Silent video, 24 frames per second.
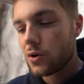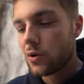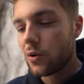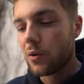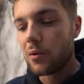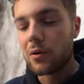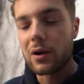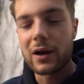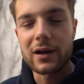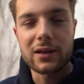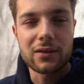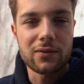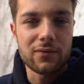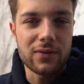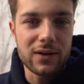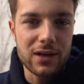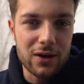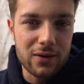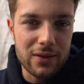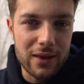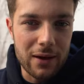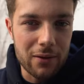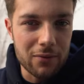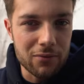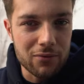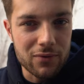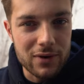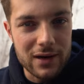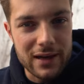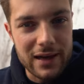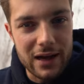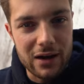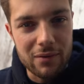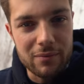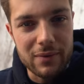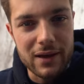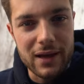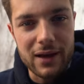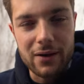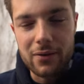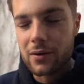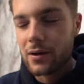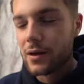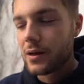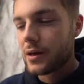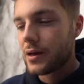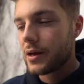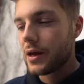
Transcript: or like the video. That would really help me out.